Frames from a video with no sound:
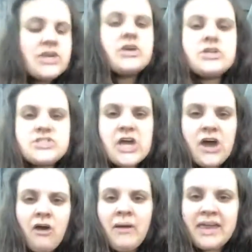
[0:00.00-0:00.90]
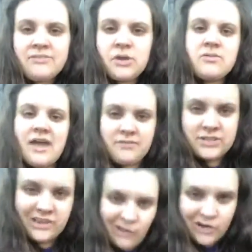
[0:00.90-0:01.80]
So if you've ever
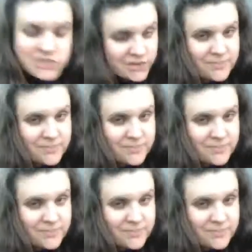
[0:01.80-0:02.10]
done archery